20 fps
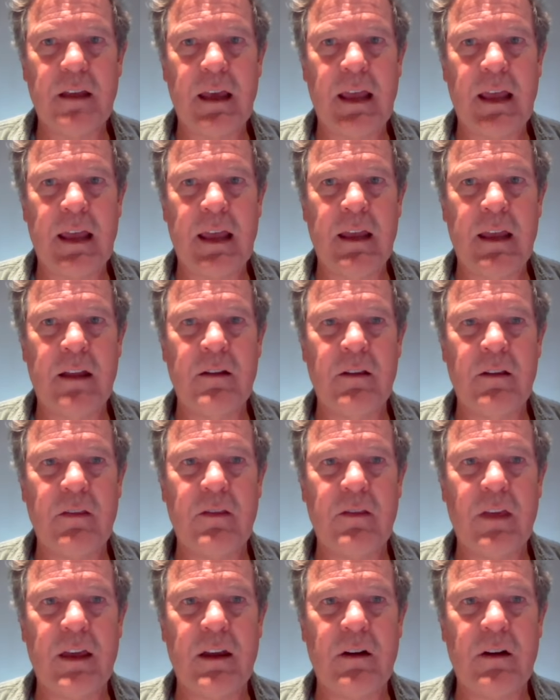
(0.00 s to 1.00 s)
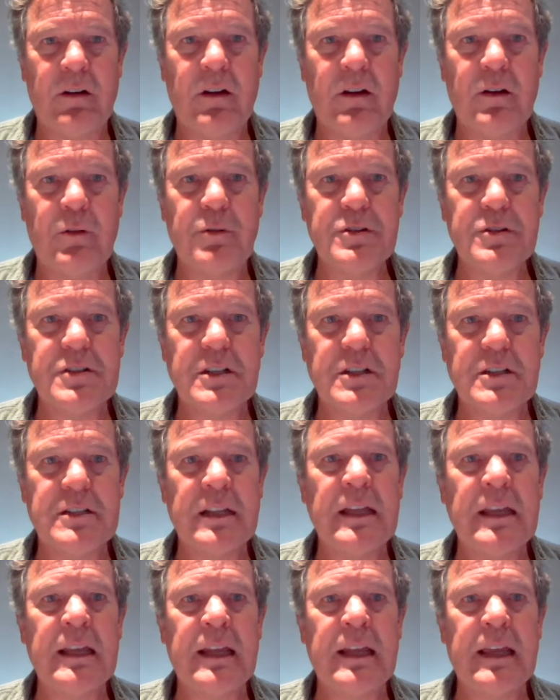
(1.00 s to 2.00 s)
and they are going to resist
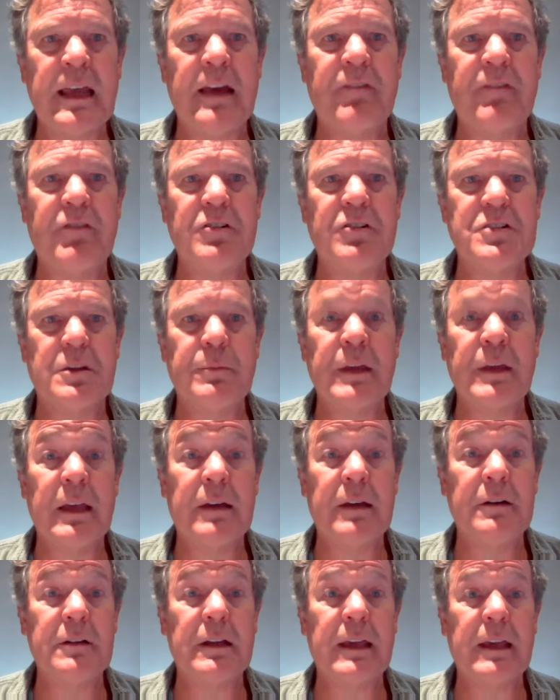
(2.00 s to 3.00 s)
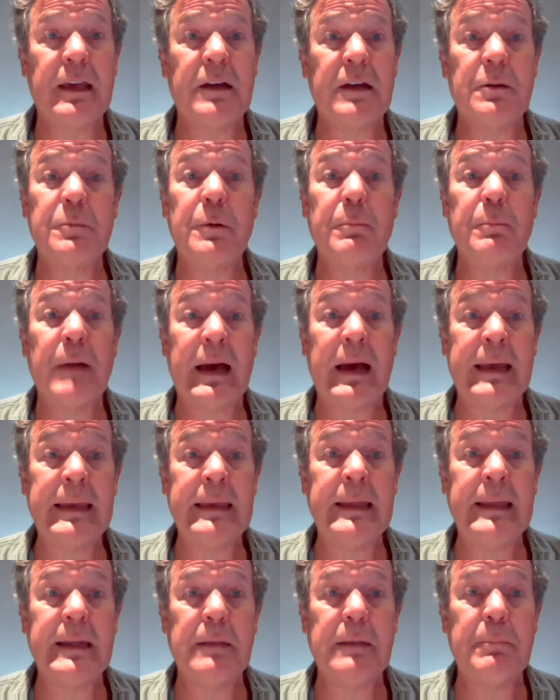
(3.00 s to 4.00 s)
any efforts to be held accountable by
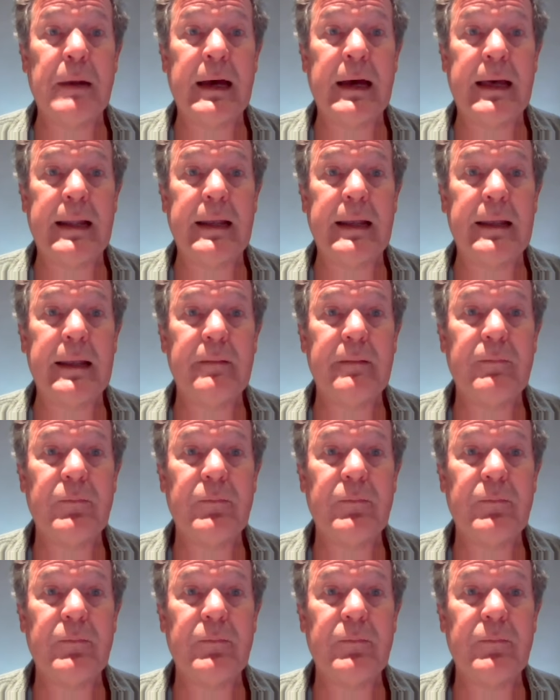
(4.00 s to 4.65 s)
anybody.